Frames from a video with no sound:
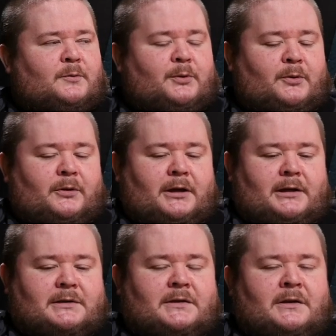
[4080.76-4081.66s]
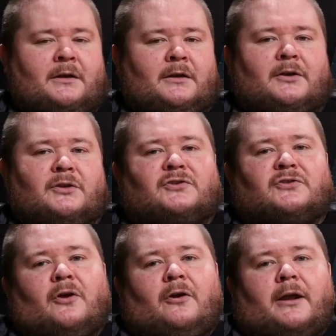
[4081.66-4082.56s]
of the podcast?
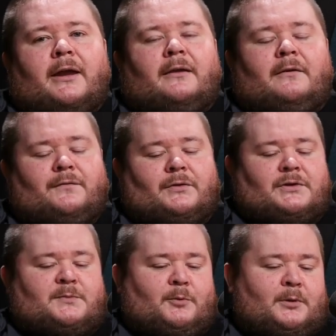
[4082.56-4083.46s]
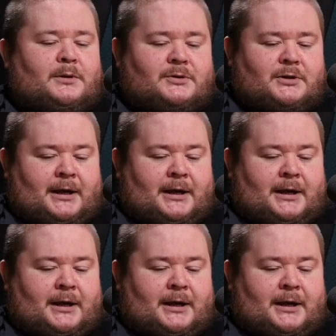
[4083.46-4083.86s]
Sorry for the spoilers.